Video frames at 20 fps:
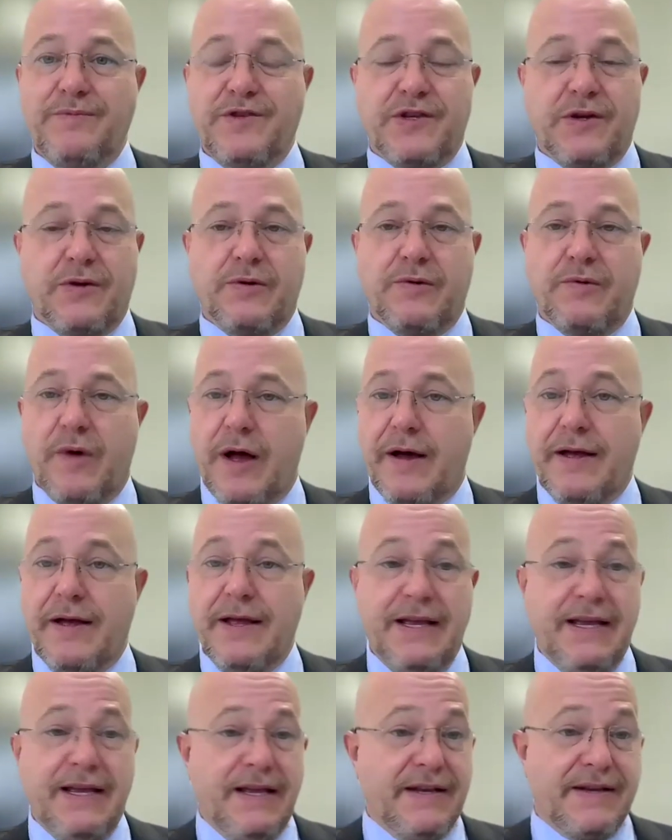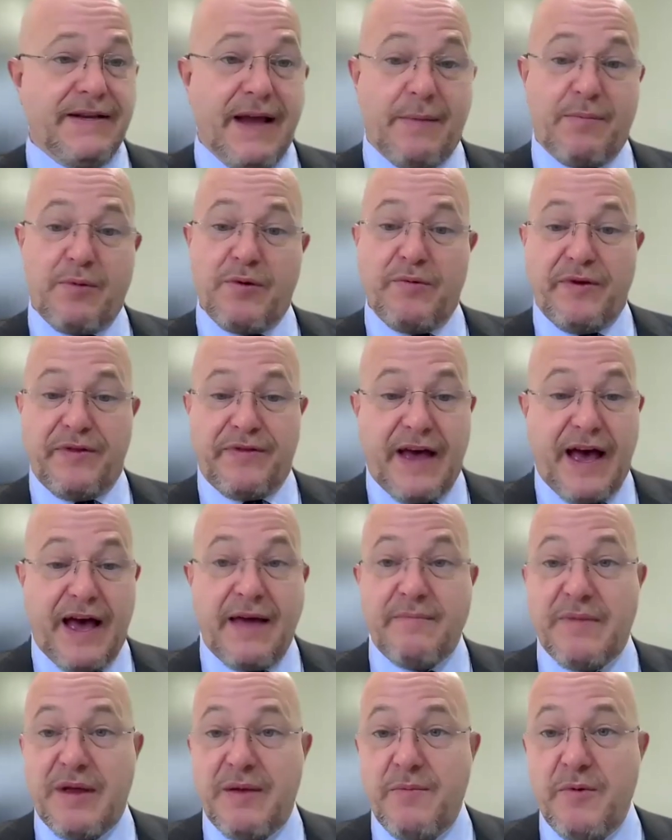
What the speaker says: So, Deborah, with that,